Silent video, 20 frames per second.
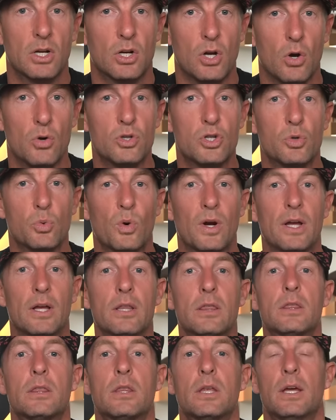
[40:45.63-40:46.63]
coach
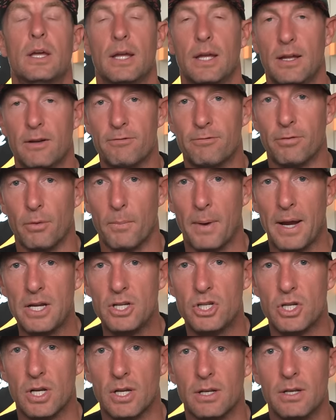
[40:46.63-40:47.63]
with
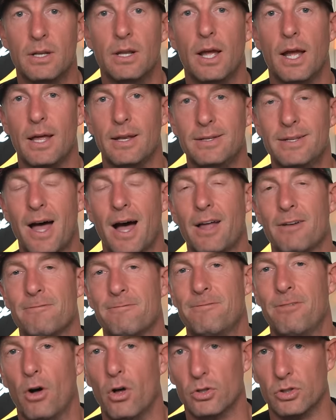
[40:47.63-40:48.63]
information and not
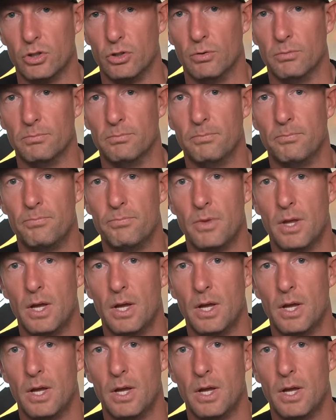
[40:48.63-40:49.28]
volume.